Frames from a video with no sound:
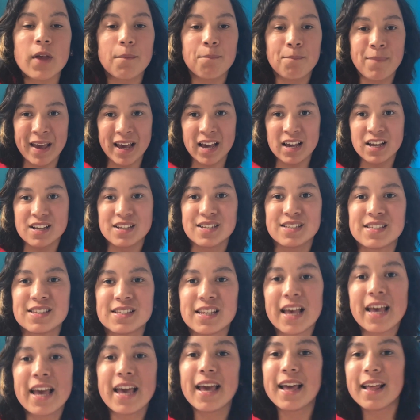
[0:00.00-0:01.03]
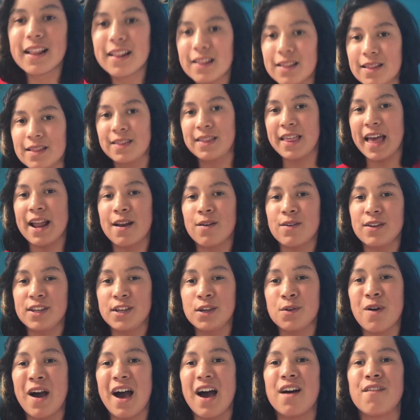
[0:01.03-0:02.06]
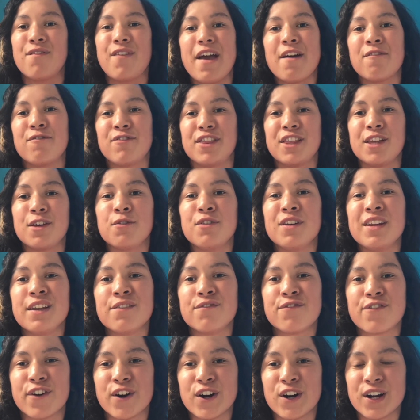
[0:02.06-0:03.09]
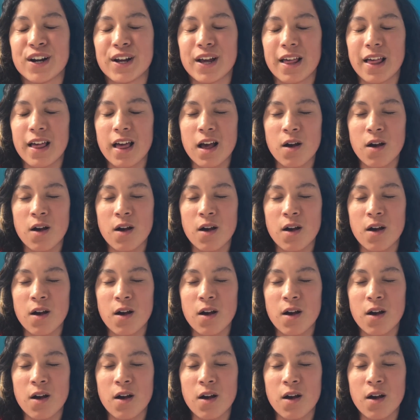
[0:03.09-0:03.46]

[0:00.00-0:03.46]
because then you have everything you need for